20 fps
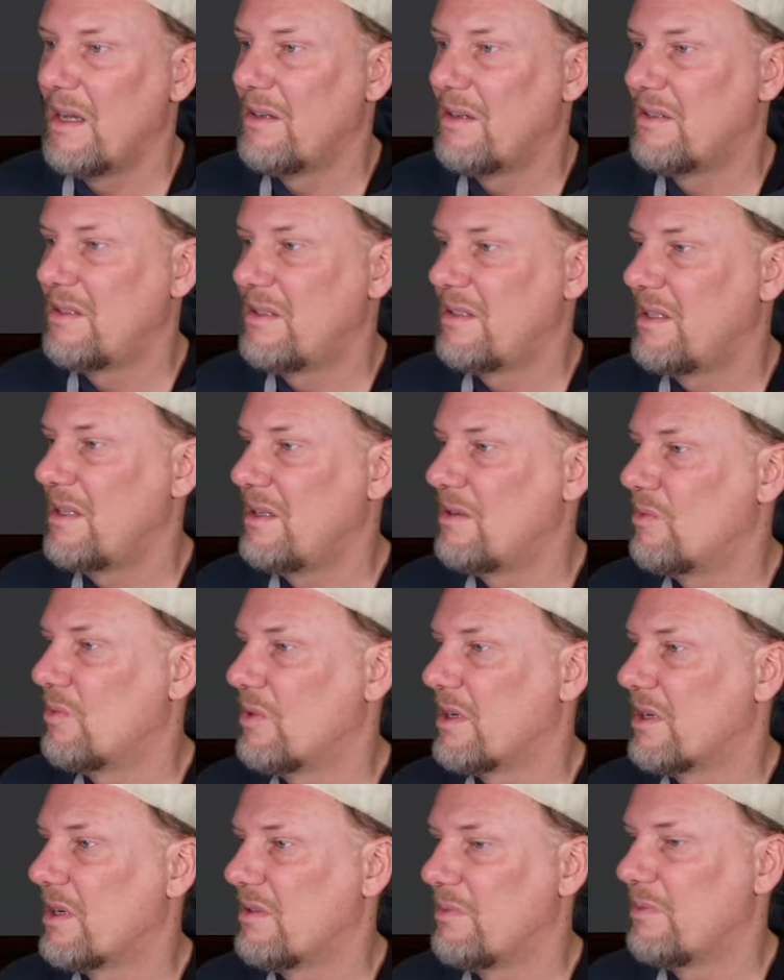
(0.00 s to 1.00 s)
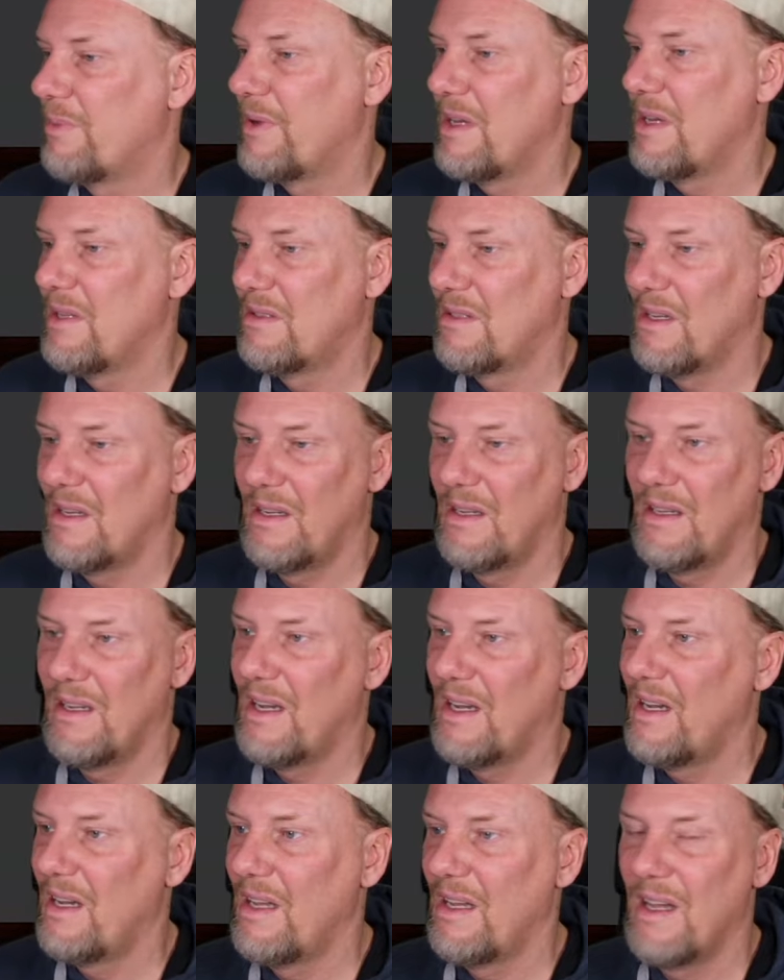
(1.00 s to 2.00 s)
had a SID workspace.
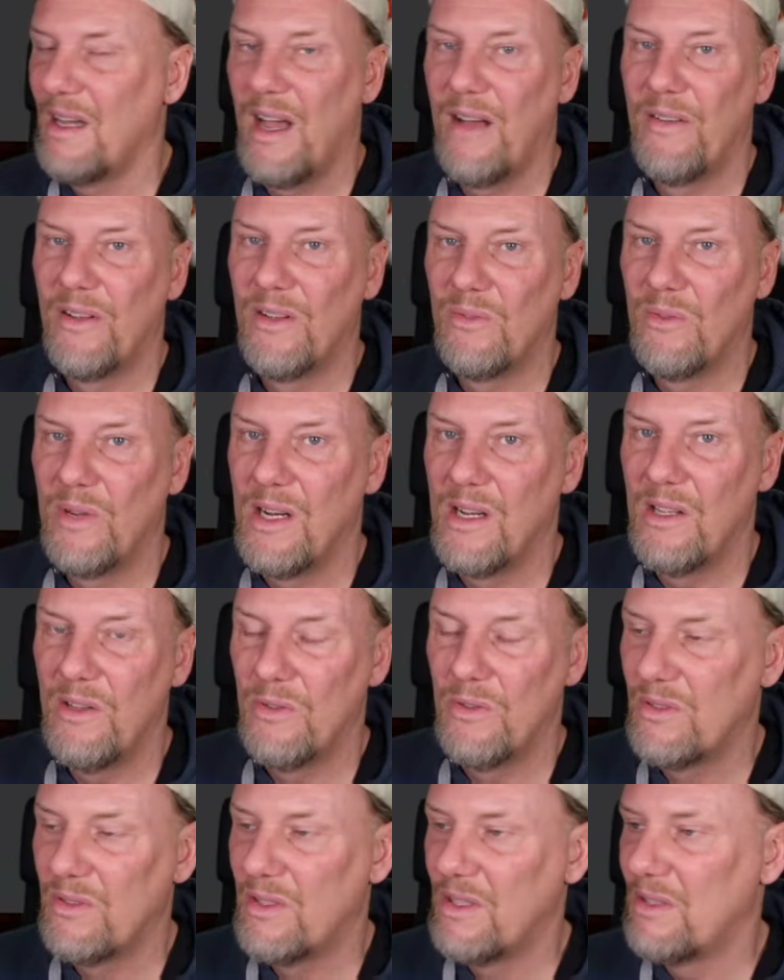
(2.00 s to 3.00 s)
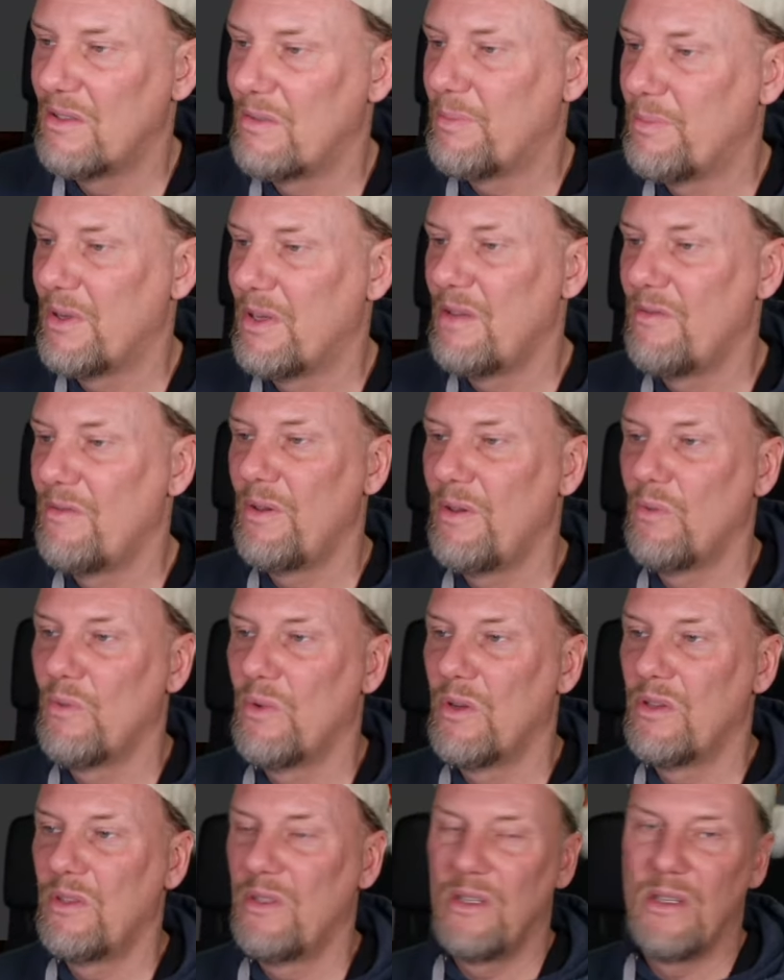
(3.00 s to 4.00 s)
I haven't really used this, but if you
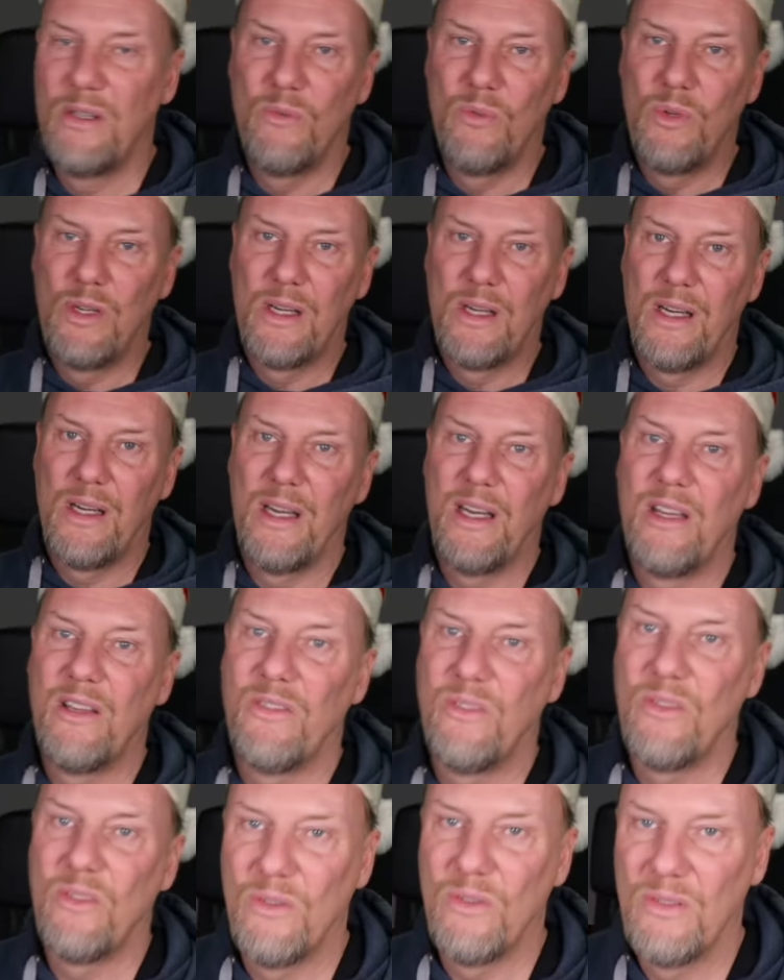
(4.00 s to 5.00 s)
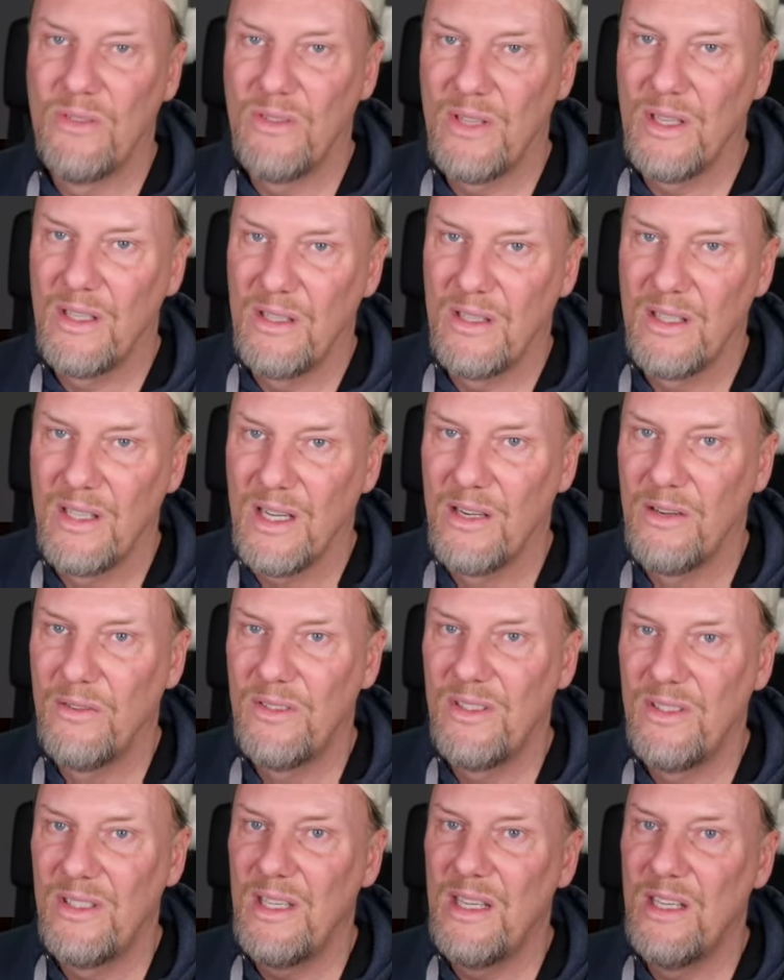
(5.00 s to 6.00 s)
would like to kind of
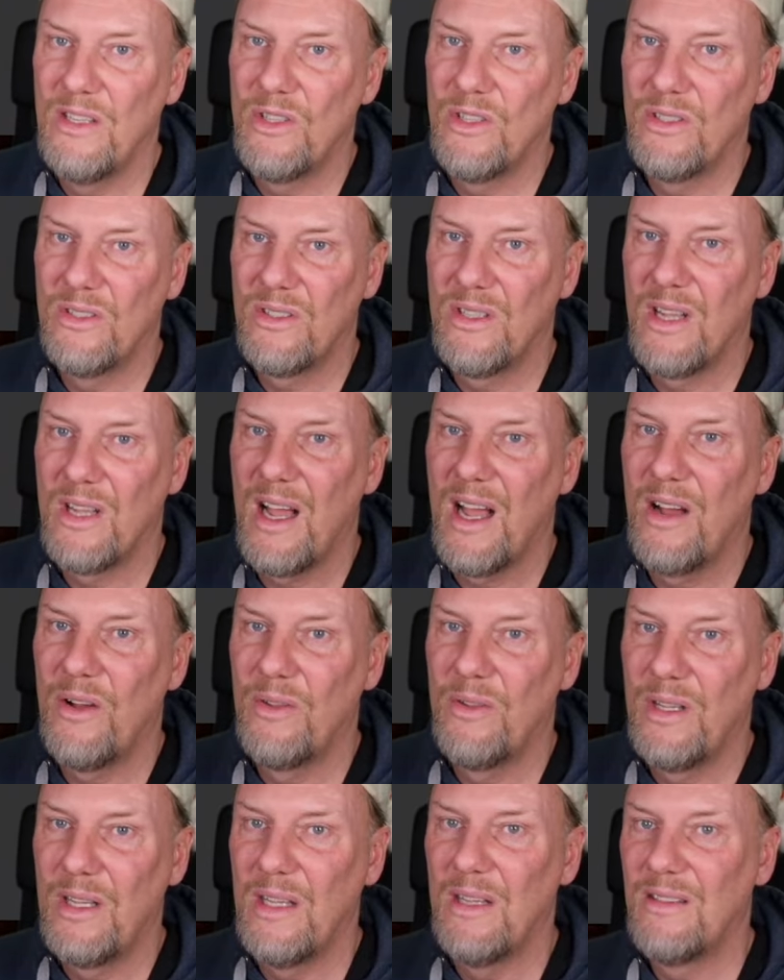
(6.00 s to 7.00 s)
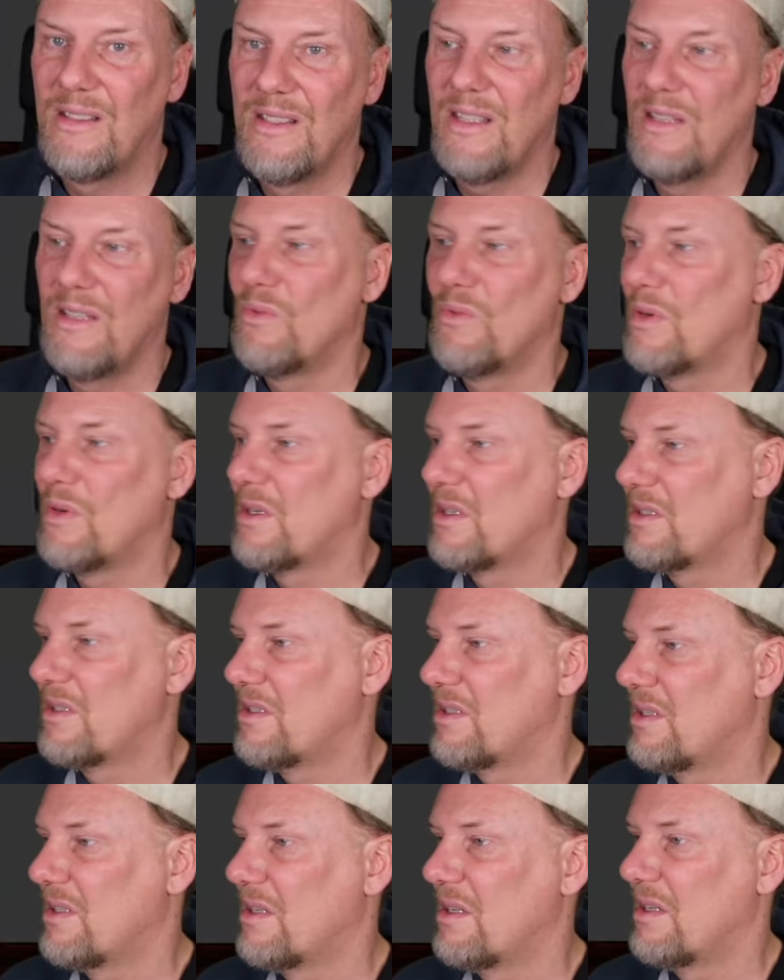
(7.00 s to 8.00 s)
see just how the SID works,